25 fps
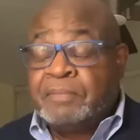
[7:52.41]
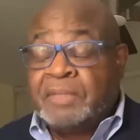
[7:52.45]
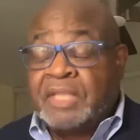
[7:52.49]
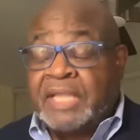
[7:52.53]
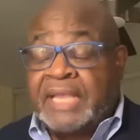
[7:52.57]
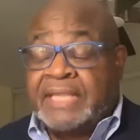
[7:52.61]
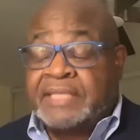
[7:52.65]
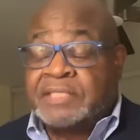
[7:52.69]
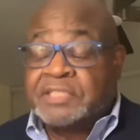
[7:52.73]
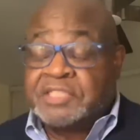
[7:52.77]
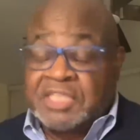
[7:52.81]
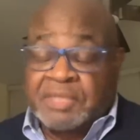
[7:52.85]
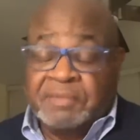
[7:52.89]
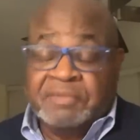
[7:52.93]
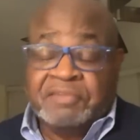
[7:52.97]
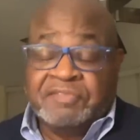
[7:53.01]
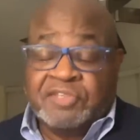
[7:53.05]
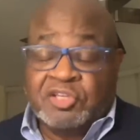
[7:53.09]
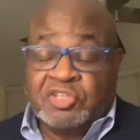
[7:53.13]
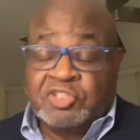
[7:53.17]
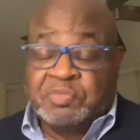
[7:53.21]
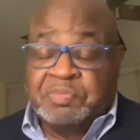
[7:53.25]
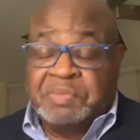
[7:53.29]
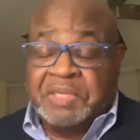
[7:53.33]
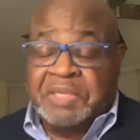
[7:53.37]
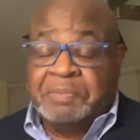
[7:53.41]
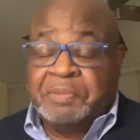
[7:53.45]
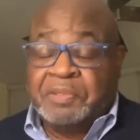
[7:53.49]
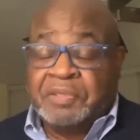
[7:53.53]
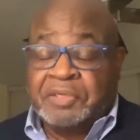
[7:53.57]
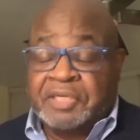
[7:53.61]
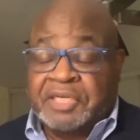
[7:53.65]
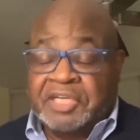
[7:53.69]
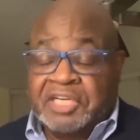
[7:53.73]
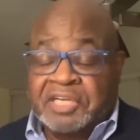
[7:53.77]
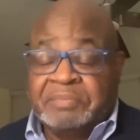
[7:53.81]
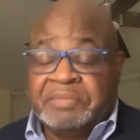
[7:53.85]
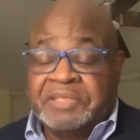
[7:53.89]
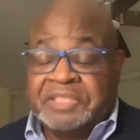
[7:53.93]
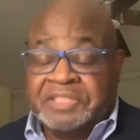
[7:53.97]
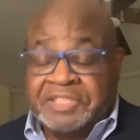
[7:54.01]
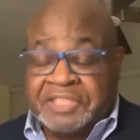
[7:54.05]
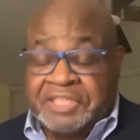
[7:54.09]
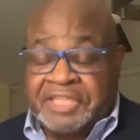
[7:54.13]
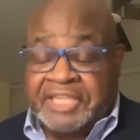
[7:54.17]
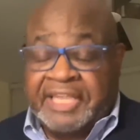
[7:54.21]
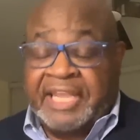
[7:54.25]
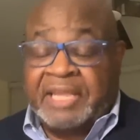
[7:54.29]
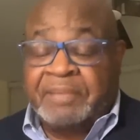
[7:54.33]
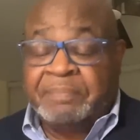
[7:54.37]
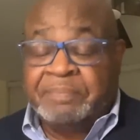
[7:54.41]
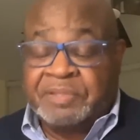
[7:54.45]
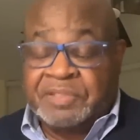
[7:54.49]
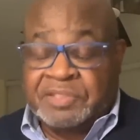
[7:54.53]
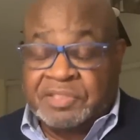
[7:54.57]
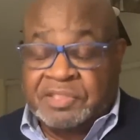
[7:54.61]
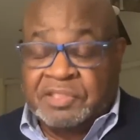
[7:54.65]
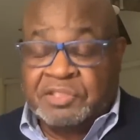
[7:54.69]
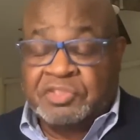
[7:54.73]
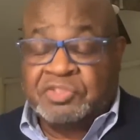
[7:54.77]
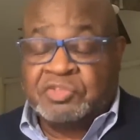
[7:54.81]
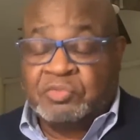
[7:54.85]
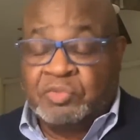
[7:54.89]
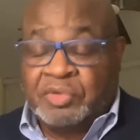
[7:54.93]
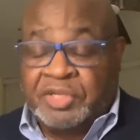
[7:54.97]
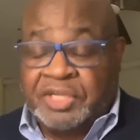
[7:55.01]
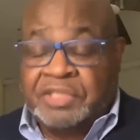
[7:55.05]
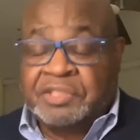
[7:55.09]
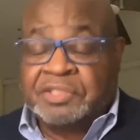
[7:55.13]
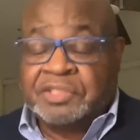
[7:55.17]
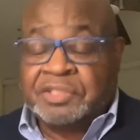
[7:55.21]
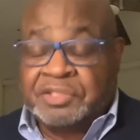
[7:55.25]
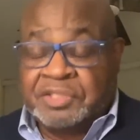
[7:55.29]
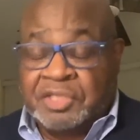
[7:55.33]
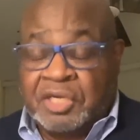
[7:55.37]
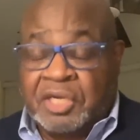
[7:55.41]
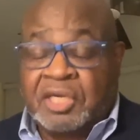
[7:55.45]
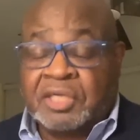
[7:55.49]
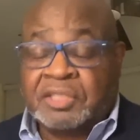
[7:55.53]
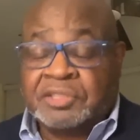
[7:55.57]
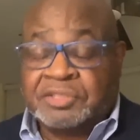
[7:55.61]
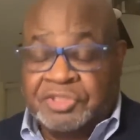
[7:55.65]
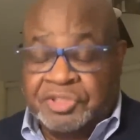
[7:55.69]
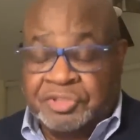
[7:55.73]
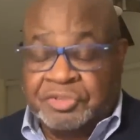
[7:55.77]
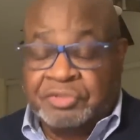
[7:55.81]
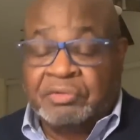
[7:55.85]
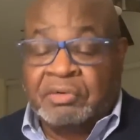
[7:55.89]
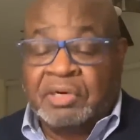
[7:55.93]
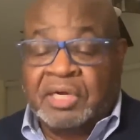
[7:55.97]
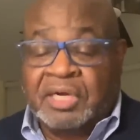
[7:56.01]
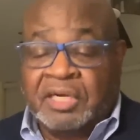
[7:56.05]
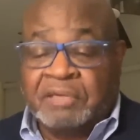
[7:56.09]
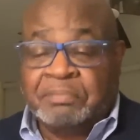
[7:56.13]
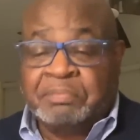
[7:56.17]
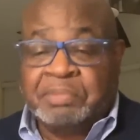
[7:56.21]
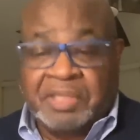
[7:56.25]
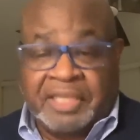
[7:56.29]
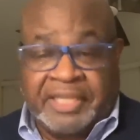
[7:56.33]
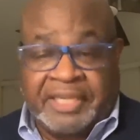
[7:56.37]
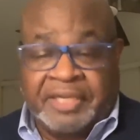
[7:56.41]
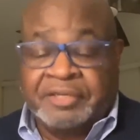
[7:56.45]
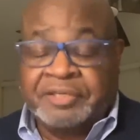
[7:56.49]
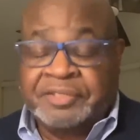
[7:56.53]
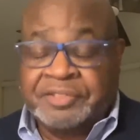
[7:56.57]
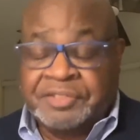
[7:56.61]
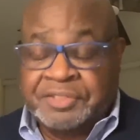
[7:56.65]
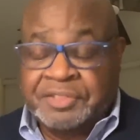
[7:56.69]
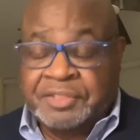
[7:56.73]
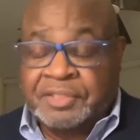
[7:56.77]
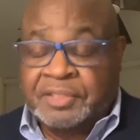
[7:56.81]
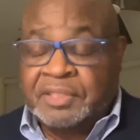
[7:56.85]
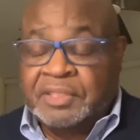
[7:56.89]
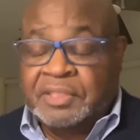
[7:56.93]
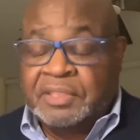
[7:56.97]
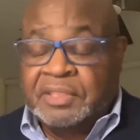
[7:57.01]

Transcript: and some of those people are coming to campus this week to talk to our players.